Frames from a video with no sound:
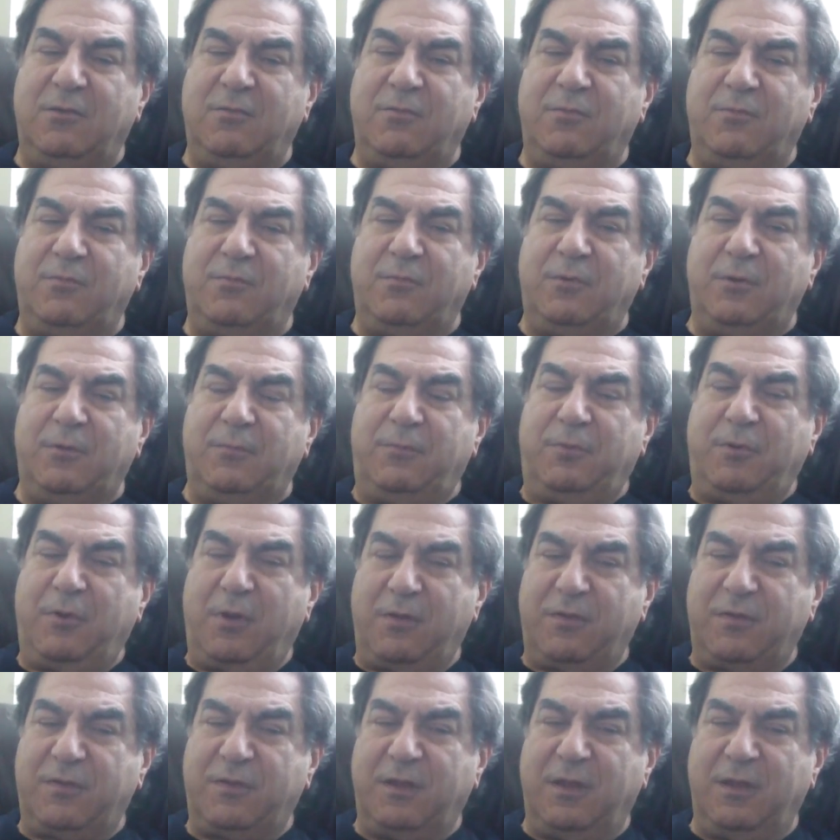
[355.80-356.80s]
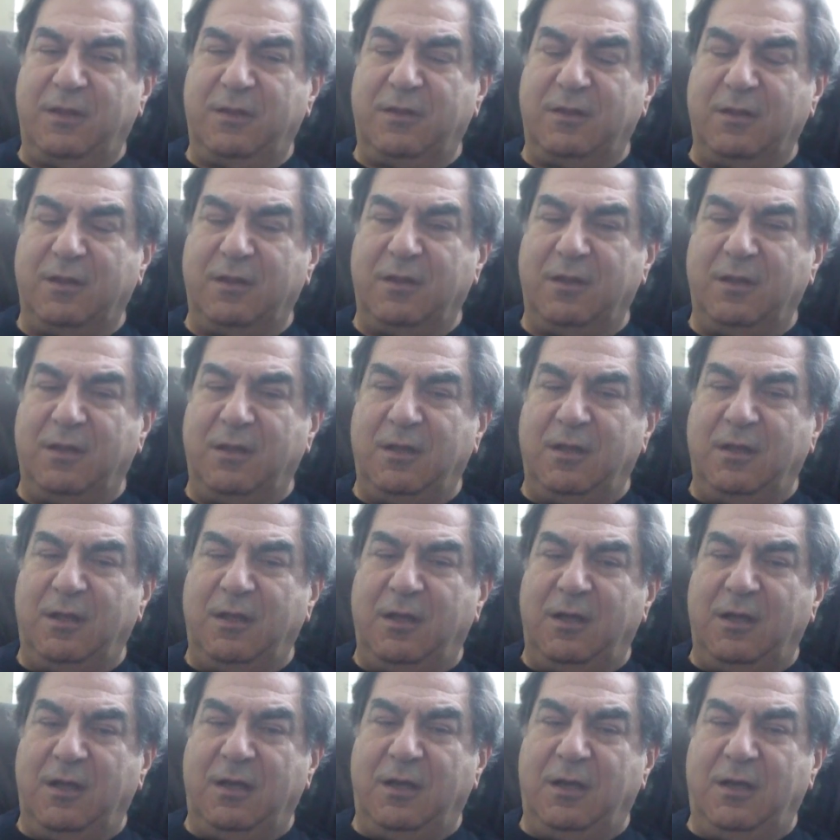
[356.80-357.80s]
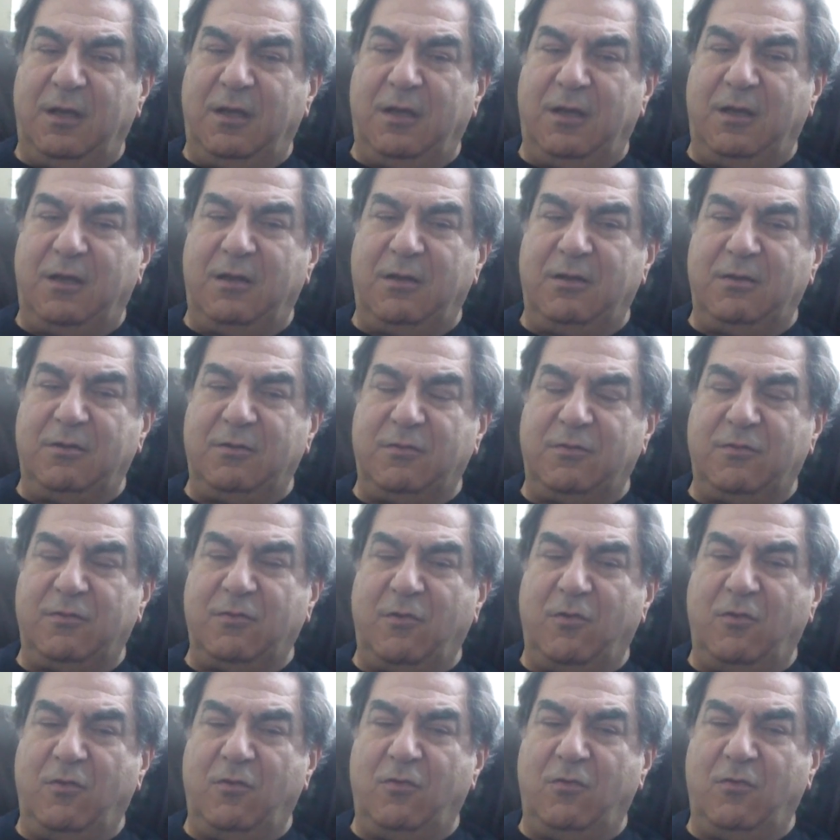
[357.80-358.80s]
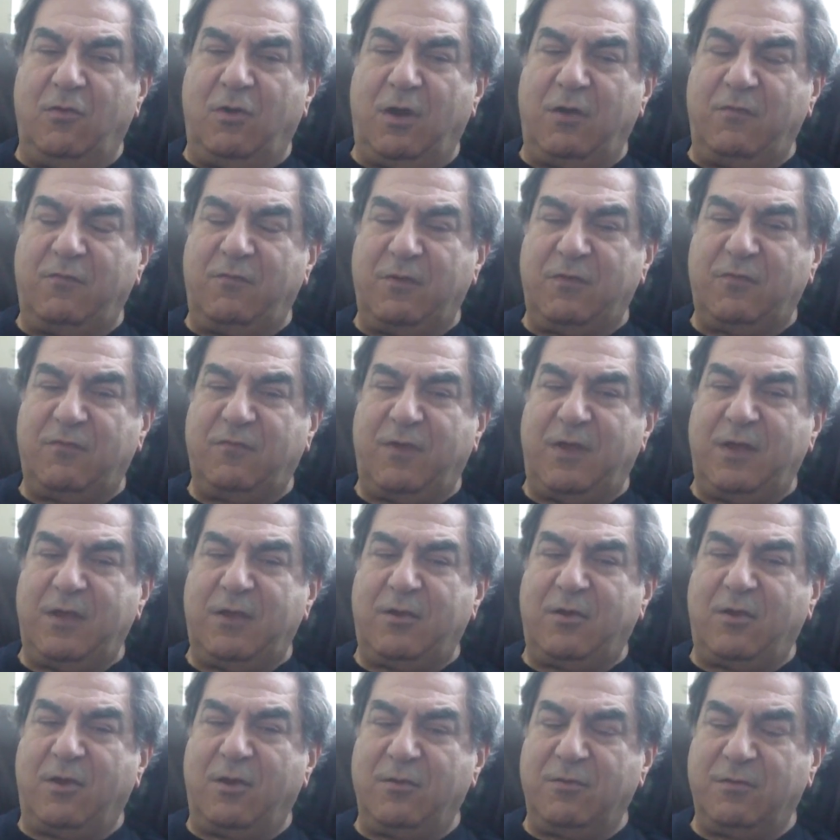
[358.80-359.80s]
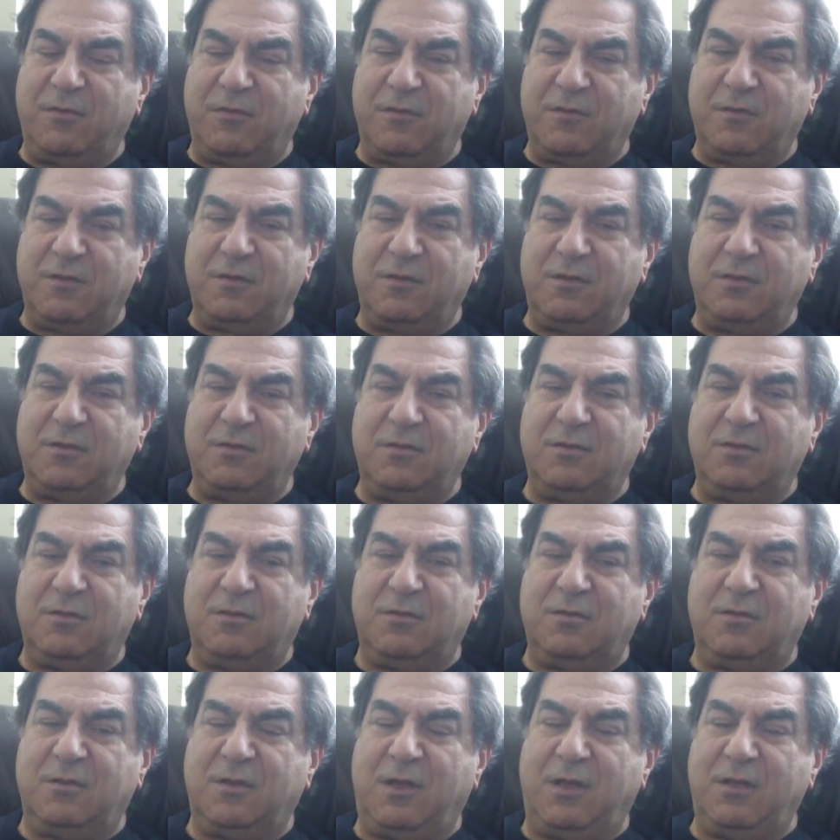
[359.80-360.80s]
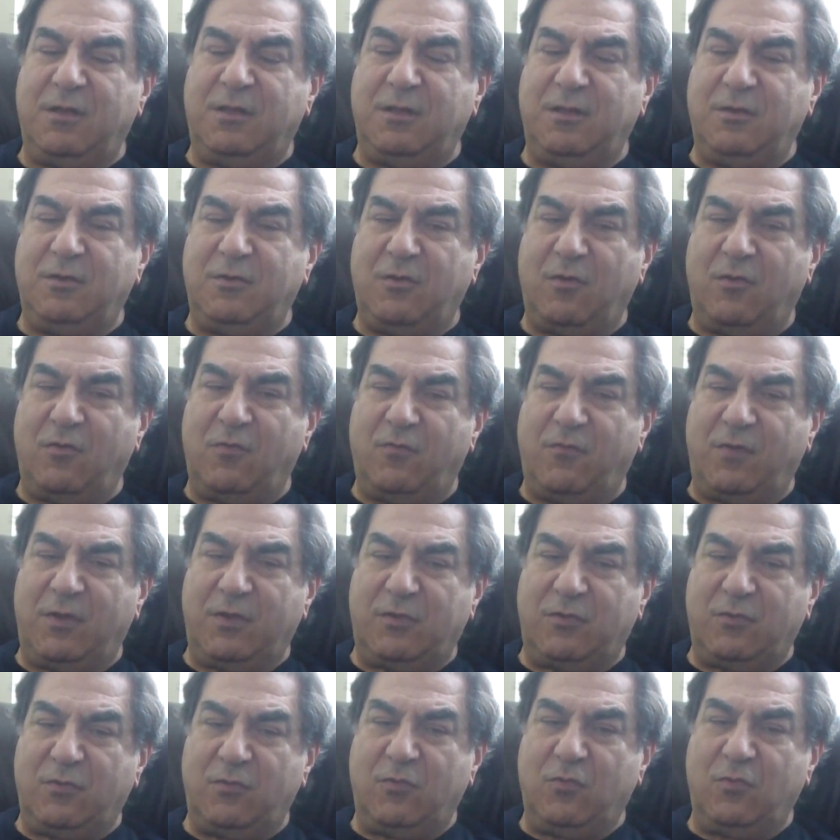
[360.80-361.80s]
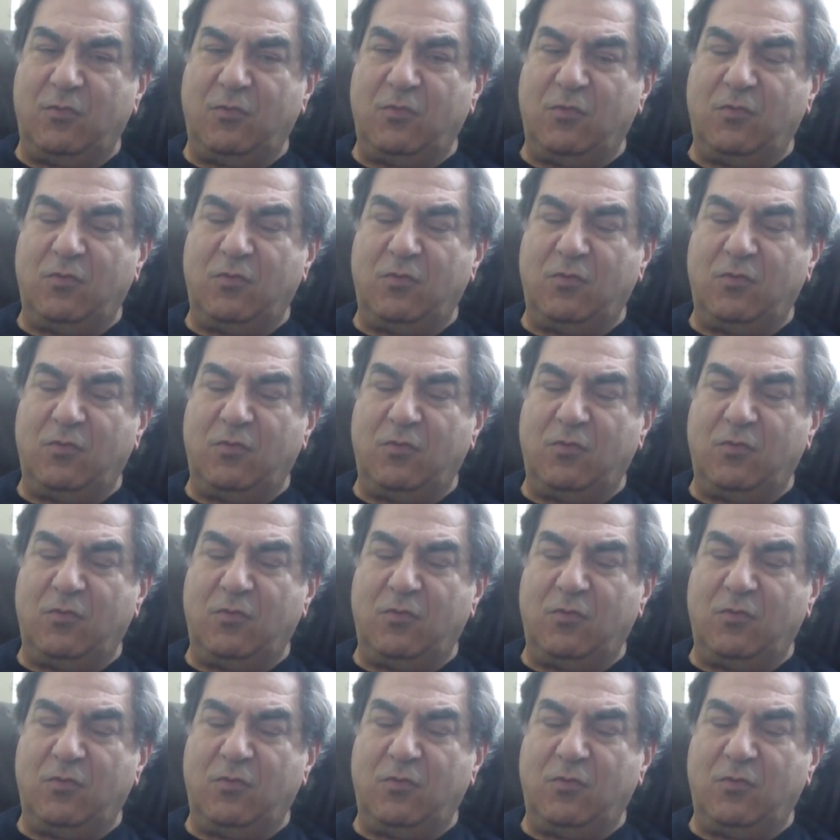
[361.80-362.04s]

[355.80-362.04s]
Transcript: prostate. Uh, so I was very concerned. I didn't know what to do.